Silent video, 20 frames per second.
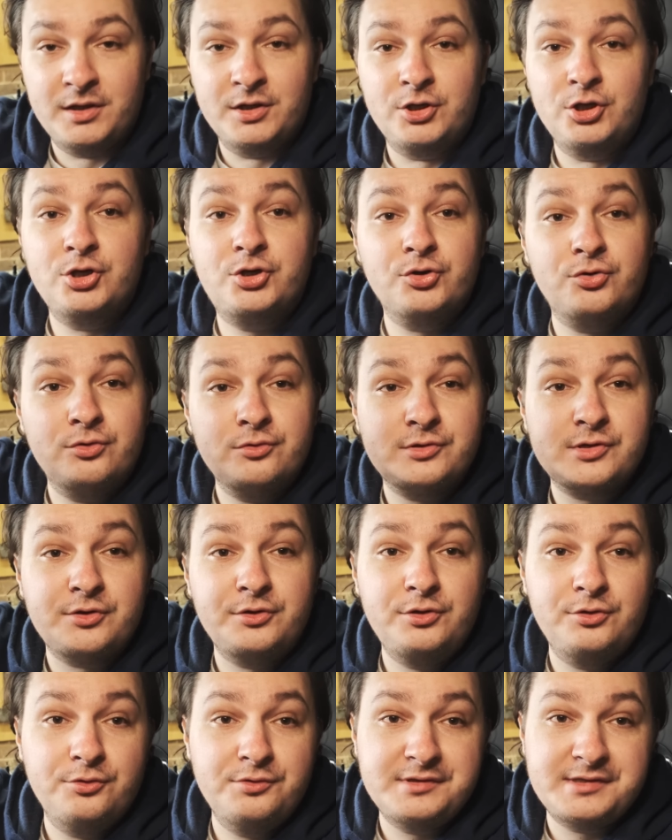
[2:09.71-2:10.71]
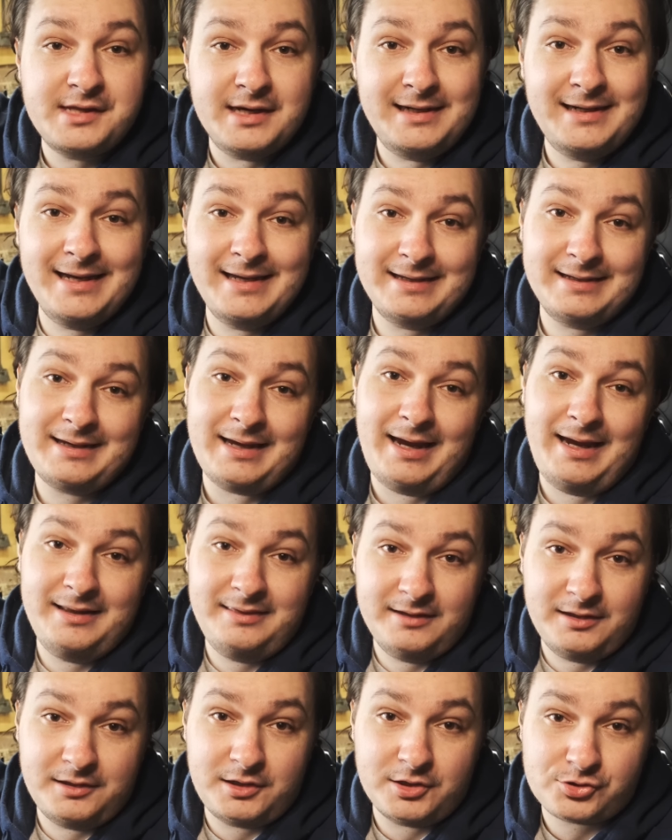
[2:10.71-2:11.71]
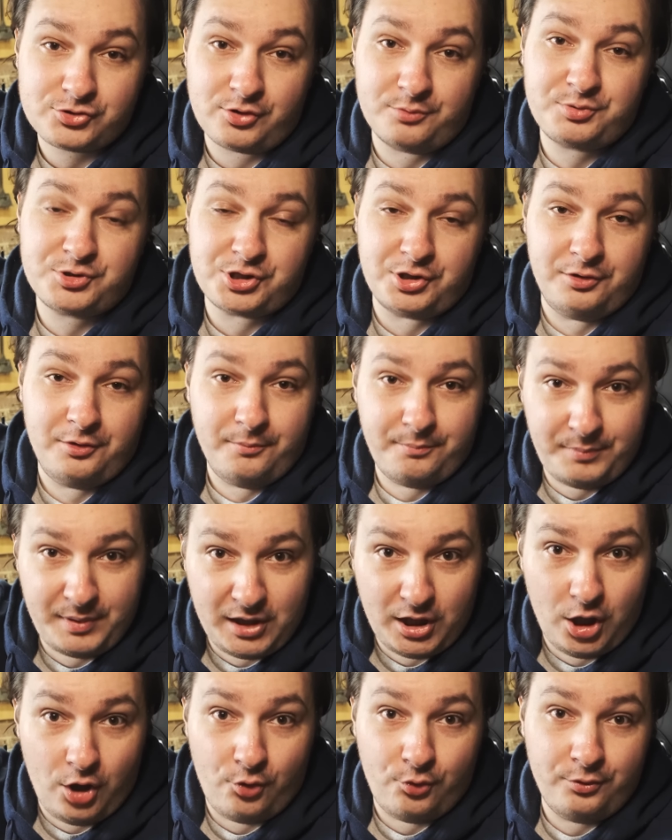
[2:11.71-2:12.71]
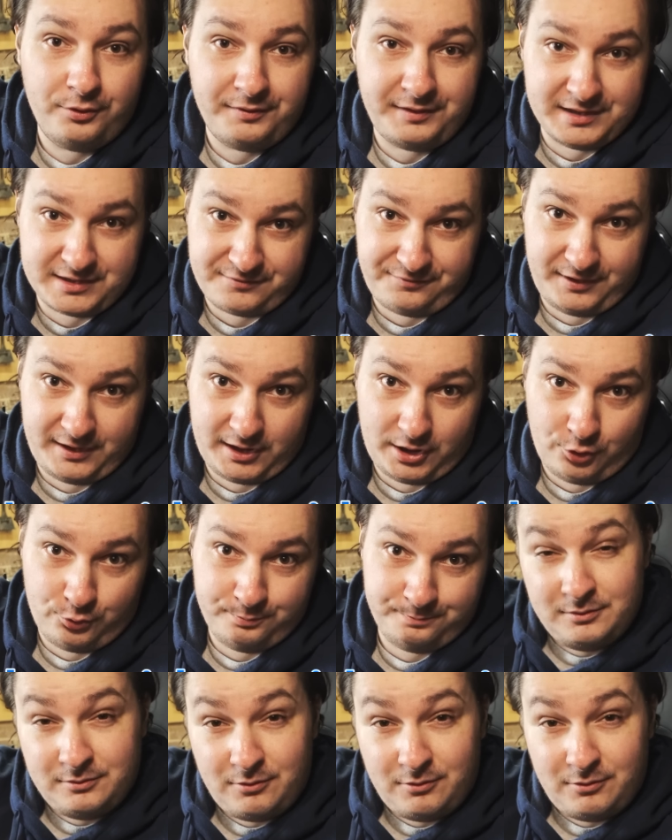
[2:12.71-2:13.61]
You can also use the link in the description below this video.